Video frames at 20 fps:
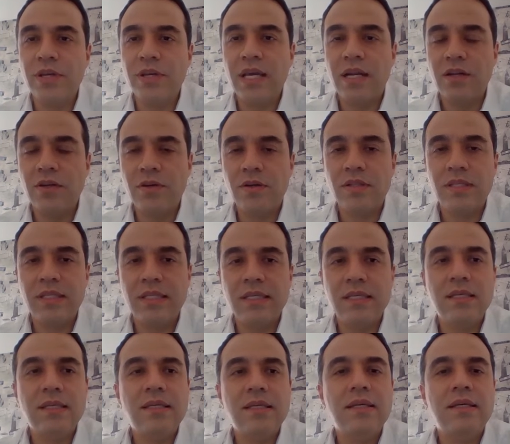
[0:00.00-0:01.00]
grids
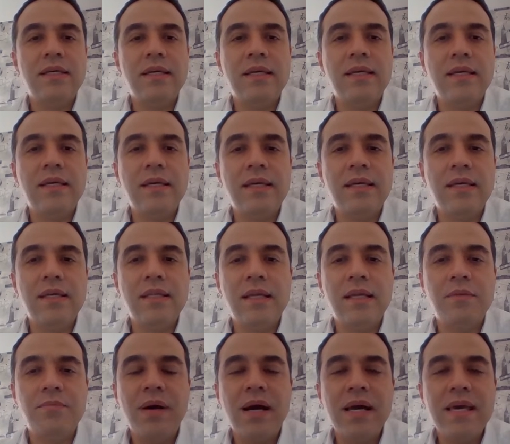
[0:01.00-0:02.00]
that we need to
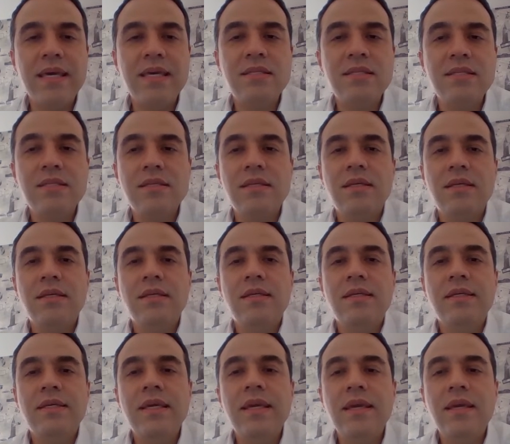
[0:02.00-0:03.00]
build in the
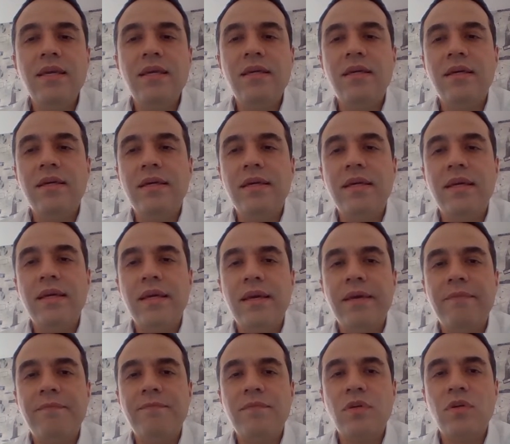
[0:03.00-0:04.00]
system.
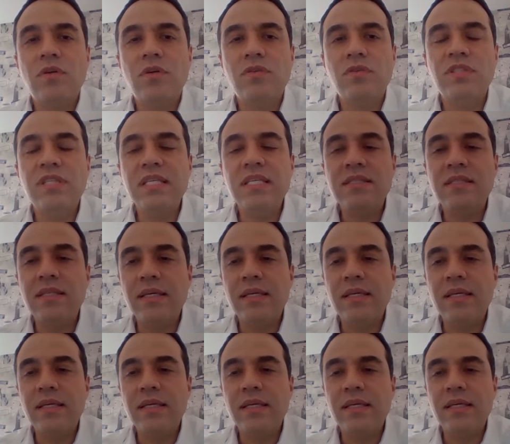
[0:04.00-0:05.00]

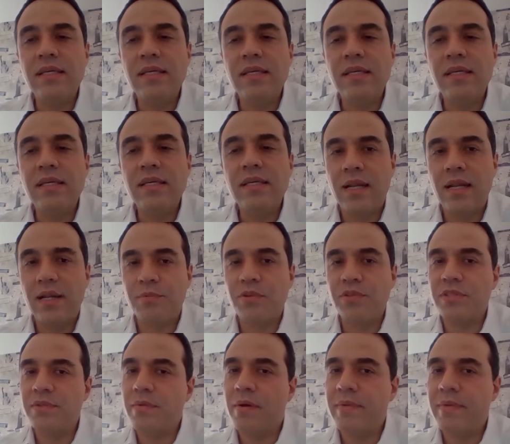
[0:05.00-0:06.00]
We see
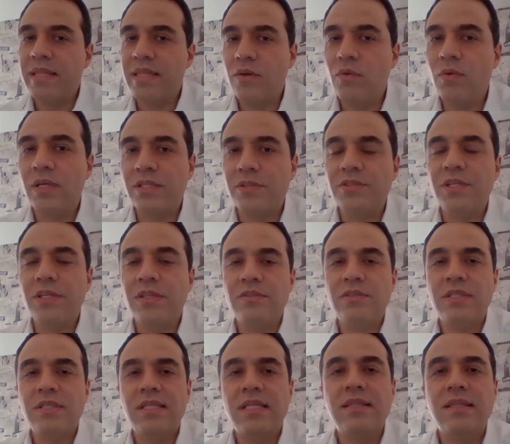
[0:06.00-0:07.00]
the
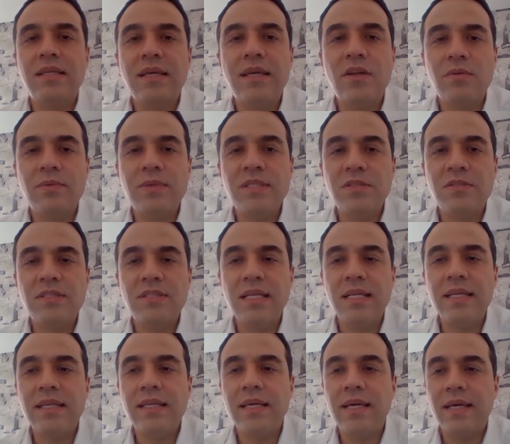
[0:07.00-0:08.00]
generation. The
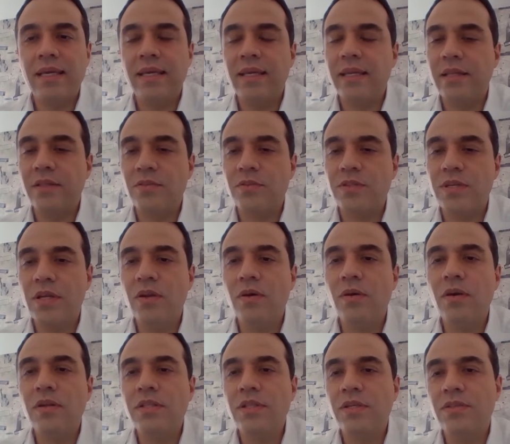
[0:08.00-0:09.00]
system can
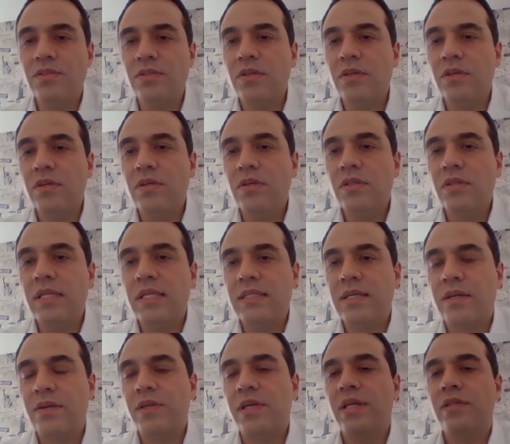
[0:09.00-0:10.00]
see the
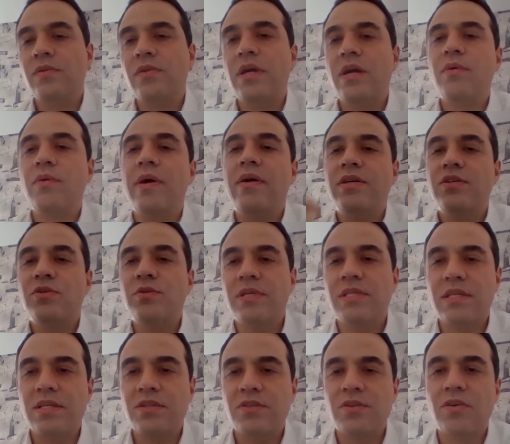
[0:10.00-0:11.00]
benefits of
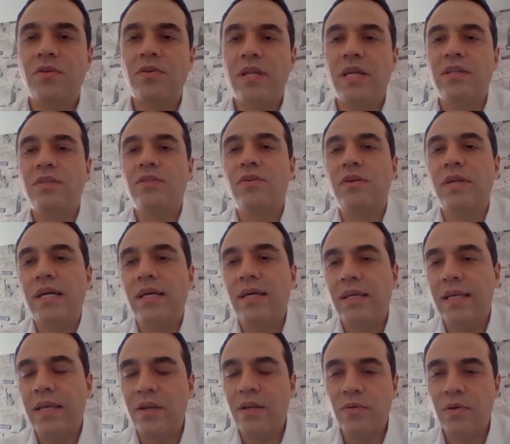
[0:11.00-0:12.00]
what's coming into the
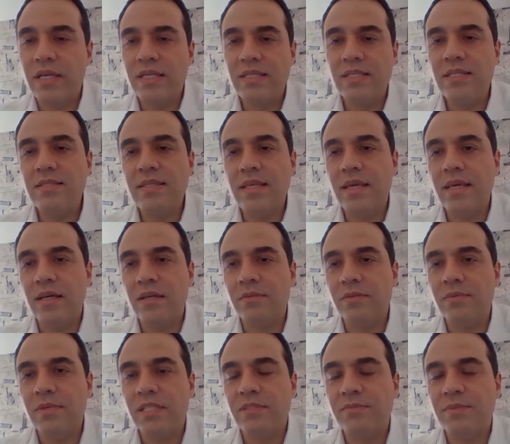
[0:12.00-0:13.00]
grid to
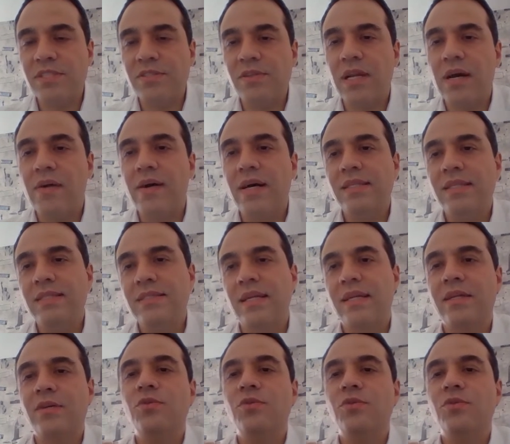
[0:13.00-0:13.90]
understand